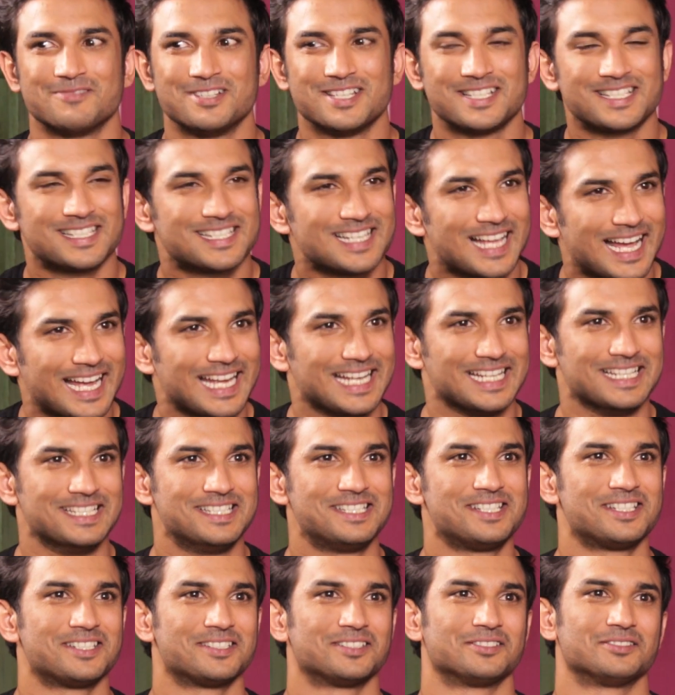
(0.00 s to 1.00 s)

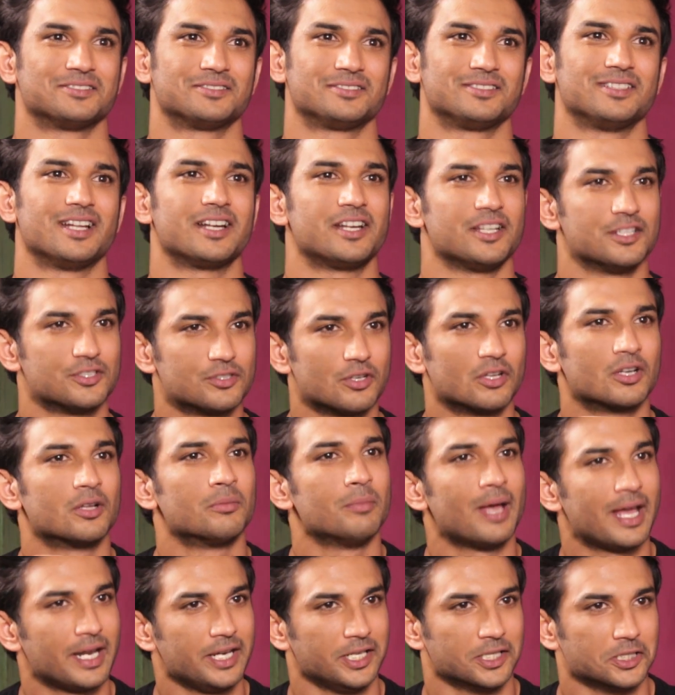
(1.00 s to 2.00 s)
decides that he's going
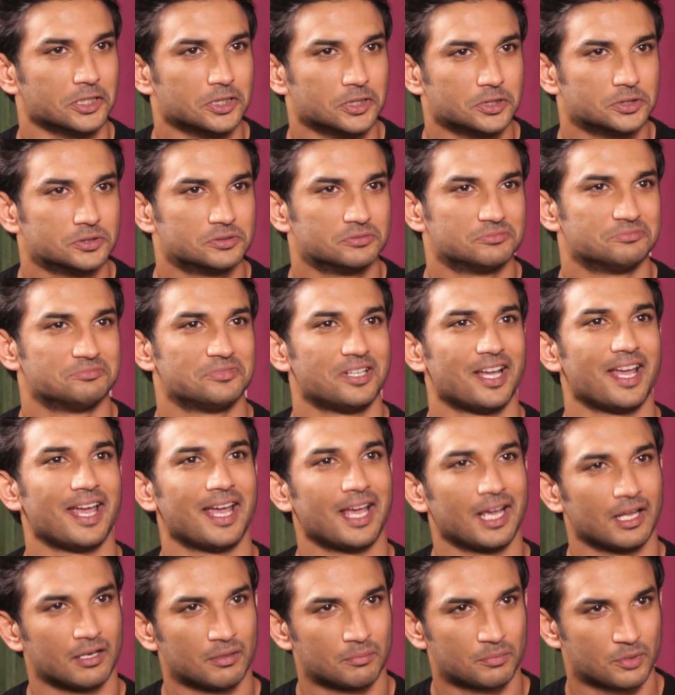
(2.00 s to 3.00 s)
to marry her
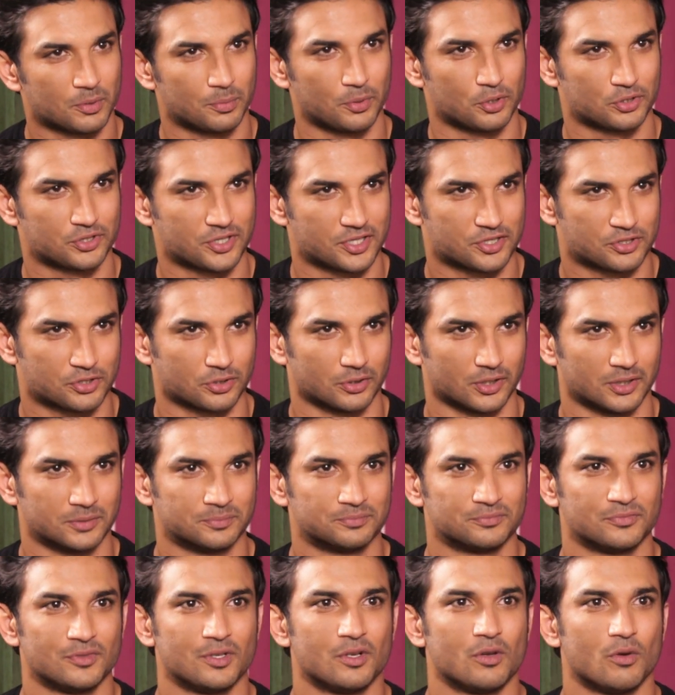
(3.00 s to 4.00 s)
and proposes to her,
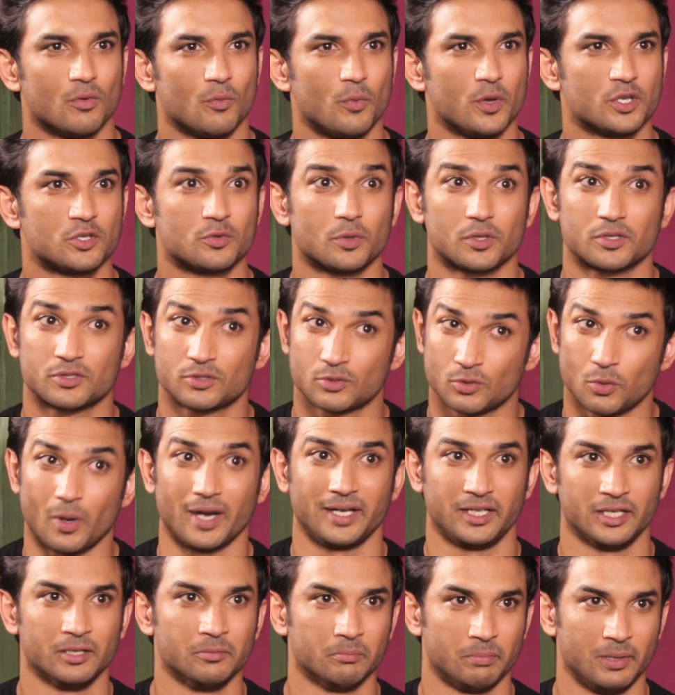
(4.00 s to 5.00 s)
which was
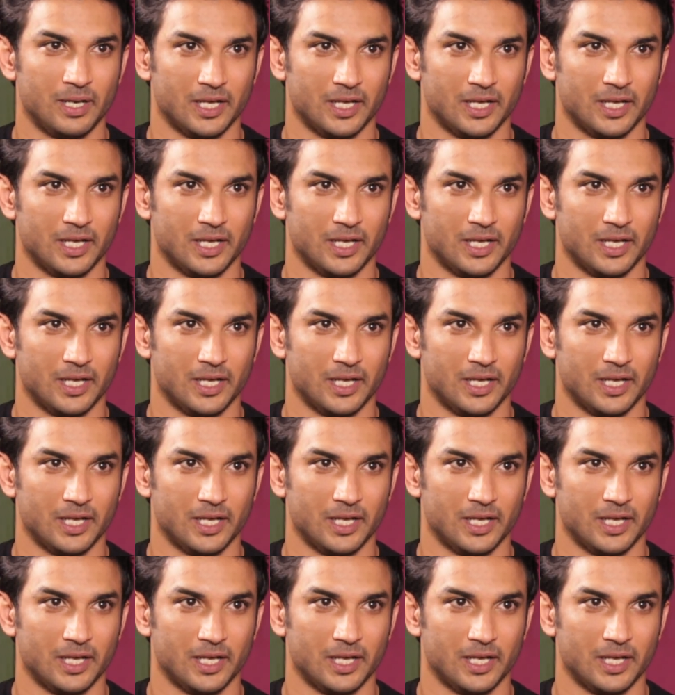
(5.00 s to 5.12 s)
quite in